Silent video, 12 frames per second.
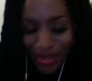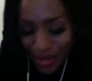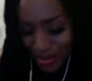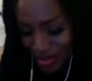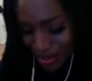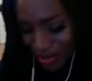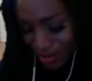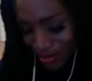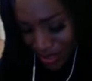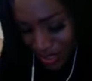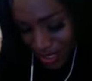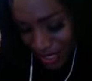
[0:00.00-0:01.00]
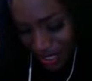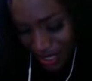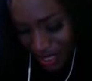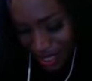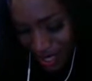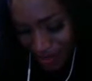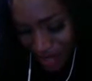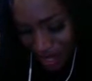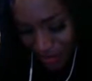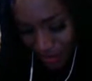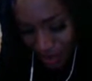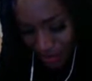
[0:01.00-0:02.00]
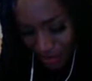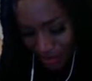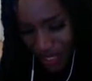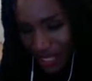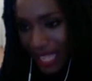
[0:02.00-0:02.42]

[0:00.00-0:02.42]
So I'm grateful, and